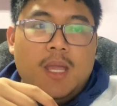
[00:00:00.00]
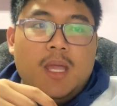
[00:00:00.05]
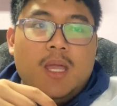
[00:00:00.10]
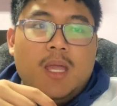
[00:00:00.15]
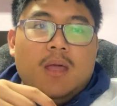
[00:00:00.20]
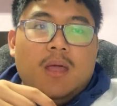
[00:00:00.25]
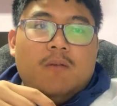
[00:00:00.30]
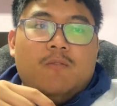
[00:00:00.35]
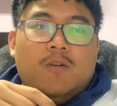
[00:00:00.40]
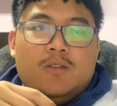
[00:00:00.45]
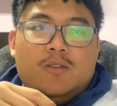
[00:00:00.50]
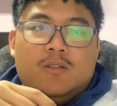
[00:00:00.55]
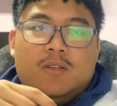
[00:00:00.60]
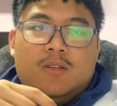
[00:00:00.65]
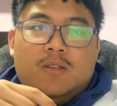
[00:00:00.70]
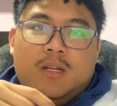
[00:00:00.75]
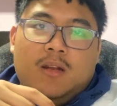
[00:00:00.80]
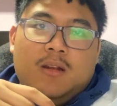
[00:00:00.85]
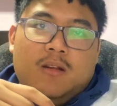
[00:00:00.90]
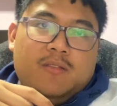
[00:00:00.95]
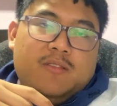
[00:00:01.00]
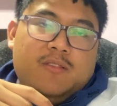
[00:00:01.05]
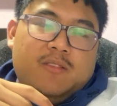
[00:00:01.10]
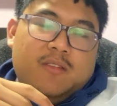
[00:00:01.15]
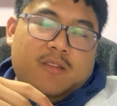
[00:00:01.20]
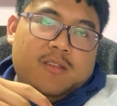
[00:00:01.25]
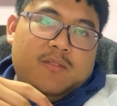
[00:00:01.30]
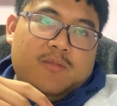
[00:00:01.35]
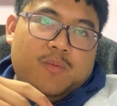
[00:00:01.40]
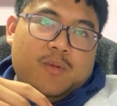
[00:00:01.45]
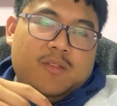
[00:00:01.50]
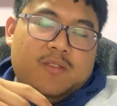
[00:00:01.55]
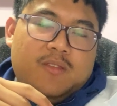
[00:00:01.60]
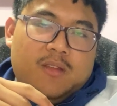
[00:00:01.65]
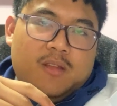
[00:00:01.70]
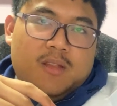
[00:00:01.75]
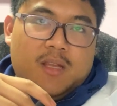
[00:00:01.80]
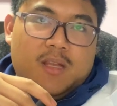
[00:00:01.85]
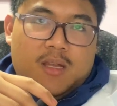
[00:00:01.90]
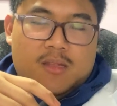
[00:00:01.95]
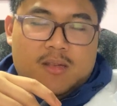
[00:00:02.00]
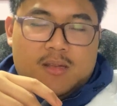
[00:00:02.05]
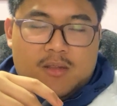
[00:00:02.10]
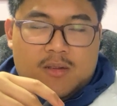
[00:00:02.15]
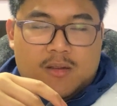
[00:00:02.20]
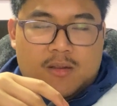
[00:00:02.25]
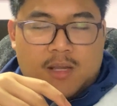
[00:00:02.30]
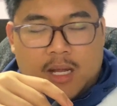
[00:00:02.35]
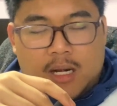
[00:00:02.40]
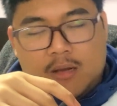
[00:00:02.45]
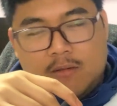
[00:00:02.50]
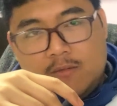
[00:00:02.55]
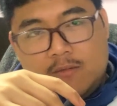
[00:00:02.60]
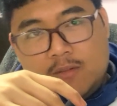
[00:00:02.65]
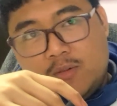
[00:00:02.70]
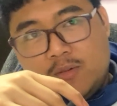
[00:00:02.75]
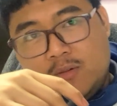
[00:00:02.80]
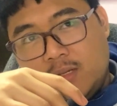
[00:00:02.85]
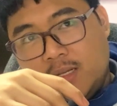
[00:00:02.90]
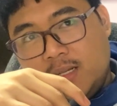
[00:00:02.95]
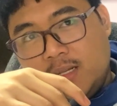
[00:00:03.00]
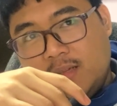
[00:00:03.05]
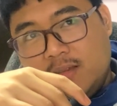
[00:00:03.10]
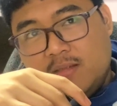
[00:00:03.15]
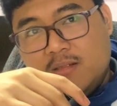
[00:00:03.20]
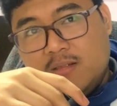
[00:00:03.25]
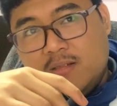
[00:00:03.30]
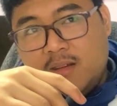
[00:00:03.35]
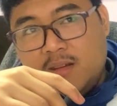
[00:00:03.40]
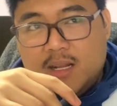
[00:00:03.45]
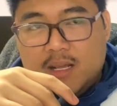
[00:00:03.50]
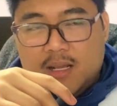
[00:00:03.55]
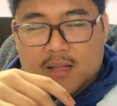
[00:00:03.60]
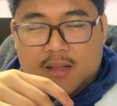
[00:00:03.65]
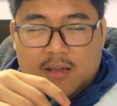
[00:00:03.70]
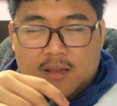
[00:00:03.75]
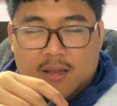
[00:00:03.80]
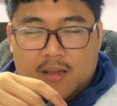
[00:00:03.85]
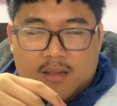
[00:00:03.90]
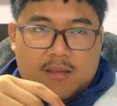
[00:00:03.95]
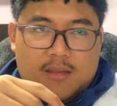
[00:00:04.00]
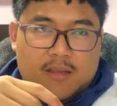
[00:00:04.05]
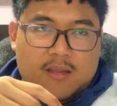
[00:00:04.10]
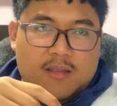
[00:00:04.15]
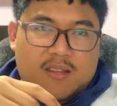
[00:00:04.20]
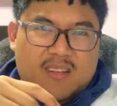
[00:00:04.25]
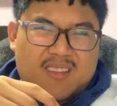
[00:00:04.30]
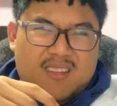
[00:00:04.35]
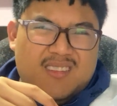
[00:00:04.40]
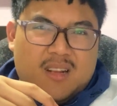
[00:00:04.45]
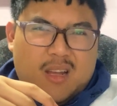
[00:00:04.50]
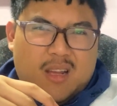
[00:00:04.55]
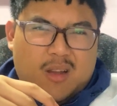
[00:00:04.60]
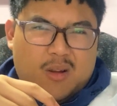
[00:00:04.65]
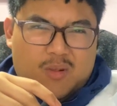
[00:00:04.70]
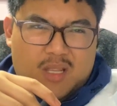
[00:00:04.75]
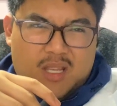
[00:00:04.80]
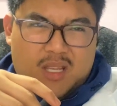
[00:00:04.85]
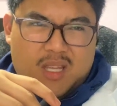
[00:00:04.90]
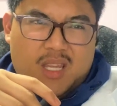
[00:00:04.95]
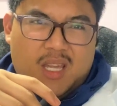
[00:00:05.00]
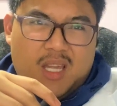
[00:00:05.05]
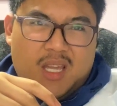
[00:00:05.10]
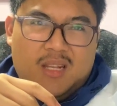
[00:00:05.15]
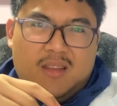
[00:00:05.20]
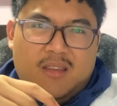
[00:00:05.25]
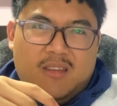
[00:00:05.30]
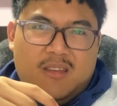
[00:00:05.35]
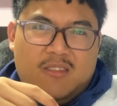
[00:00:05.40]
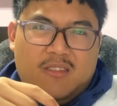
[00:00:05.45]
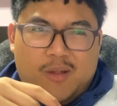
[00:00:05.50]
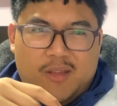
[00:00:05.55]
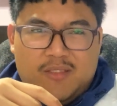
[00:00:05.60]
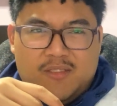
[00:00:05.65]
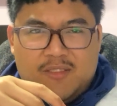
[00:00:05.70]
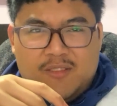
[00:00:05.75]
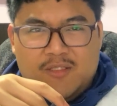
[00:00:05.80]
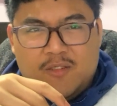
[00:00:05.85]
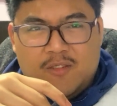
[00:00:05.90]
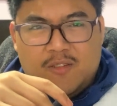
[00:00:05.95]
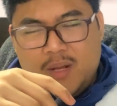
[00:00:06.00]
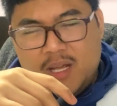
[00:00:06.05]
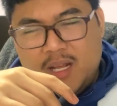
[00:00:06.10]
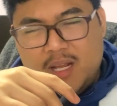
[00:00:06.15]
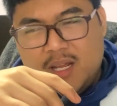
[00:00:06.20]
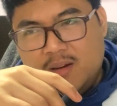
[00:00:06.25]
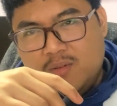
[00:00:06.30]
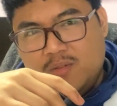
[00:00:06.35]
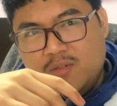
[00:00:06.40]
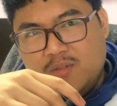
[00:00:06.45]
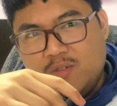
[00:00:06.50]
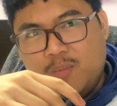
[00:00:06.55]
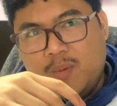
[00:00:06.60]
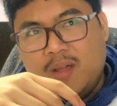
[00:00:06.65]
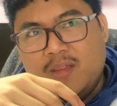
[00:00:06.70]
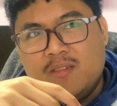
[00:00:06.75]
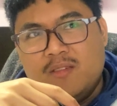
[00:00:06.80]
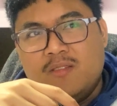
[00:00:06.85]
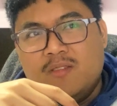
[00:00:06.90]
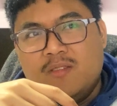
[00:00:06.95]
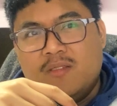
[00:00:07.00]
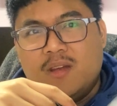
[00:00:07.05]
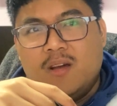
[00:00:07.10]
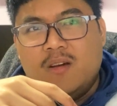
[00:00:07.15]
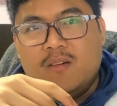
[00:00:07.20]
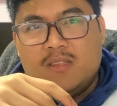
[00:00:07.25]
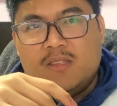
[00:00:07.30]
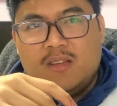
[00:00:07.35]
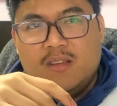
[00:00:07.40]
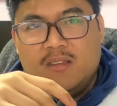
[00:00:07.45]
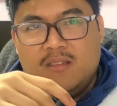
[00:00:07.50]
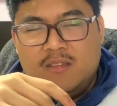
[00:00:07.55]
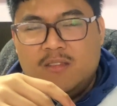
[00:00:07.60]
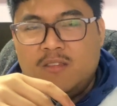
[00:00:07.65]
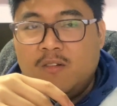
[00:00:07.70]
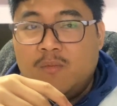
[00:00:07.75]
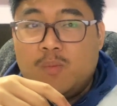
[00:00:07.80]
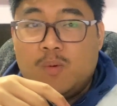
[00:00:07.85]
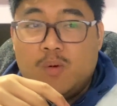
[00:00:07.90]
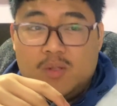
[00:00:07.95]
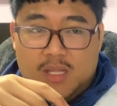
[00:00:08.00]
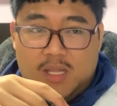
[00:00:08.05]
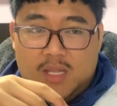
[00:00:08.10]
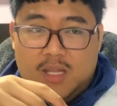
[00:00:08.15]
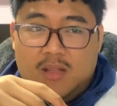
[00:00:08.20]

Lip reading: For urine analysis, we see that the color of the urine is red, and it is cloudy, and there is presence of blood and also presence of traces of protein.